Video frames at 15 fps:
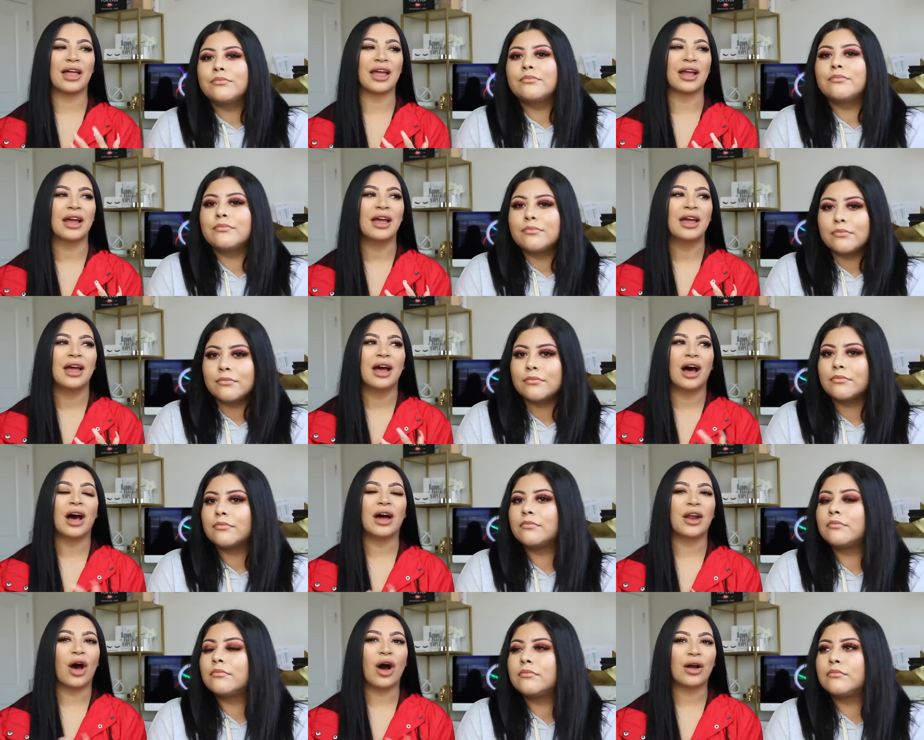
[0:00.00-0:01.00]
Speaker 1: like
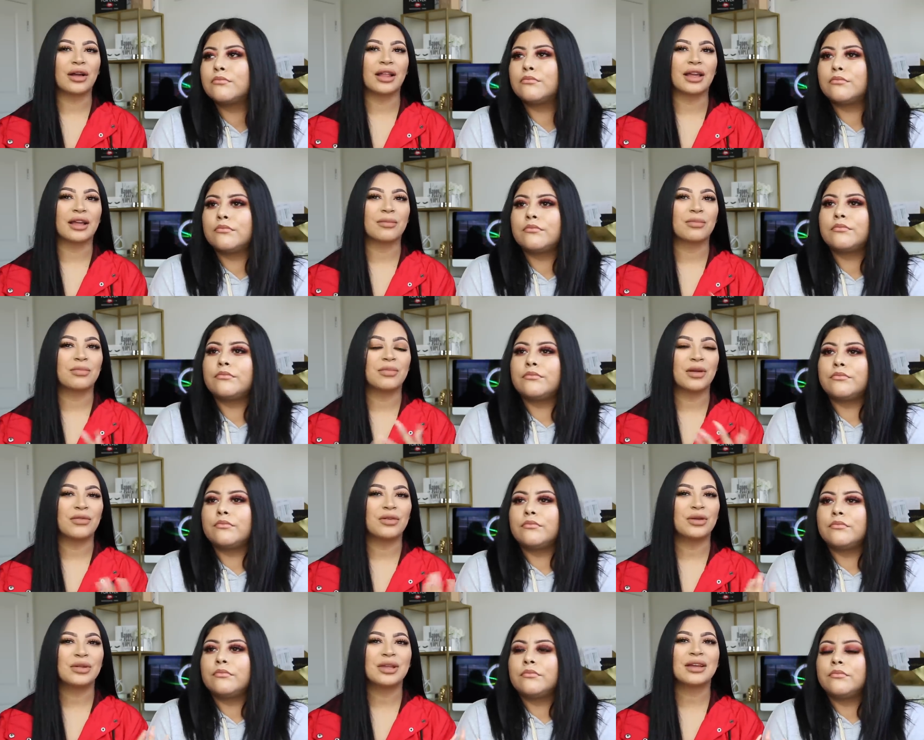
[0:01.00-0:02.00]
an, like if
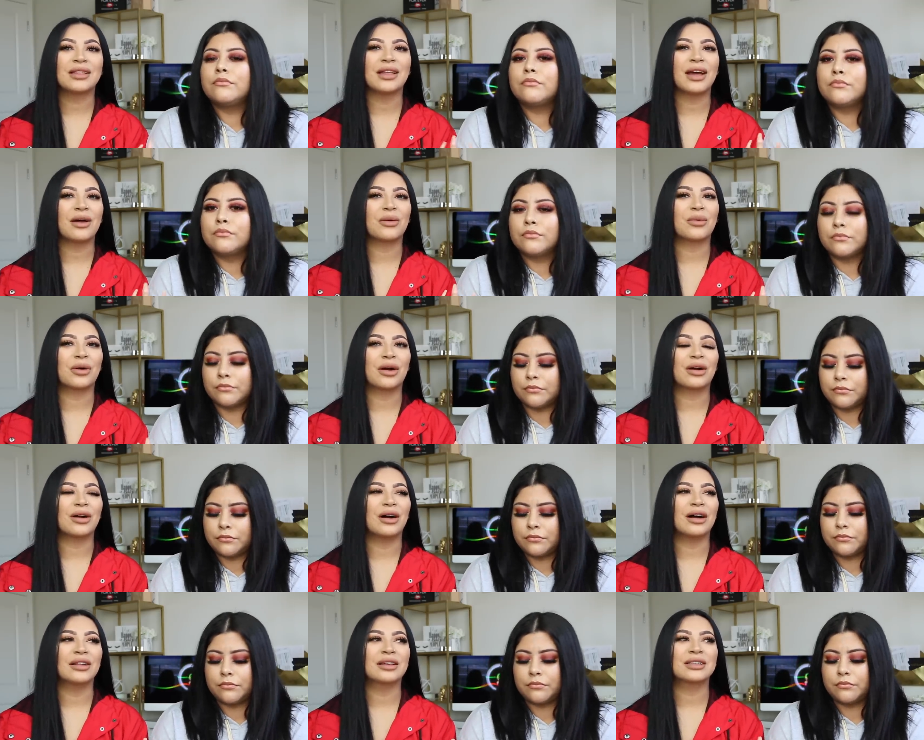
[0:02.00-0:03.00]
you think that we're
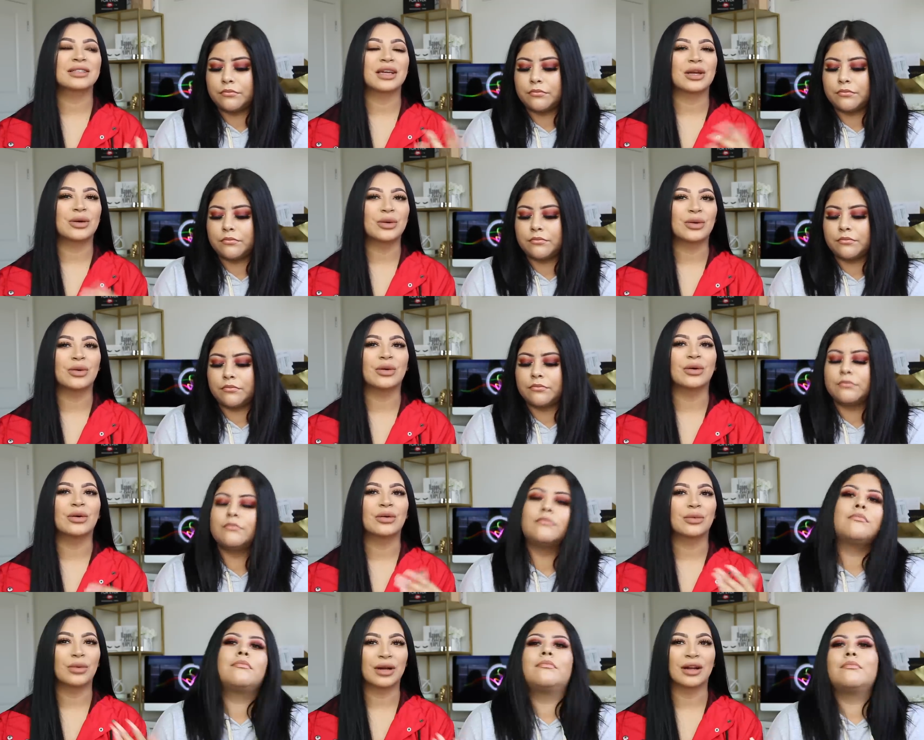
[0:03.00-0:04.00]
alcoholics, like Google
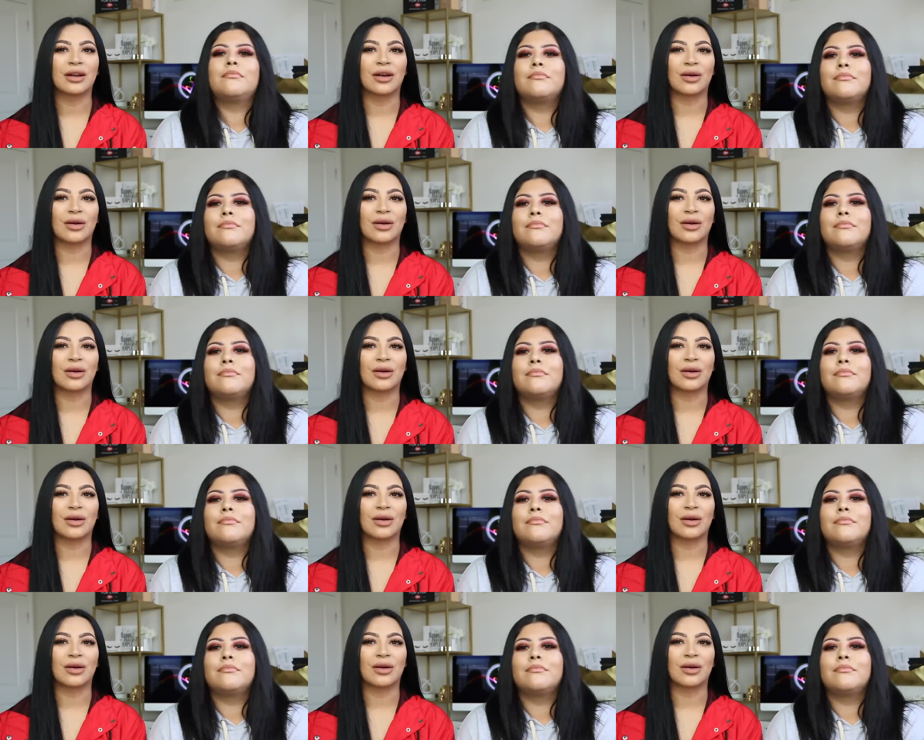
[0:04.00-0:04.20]
what an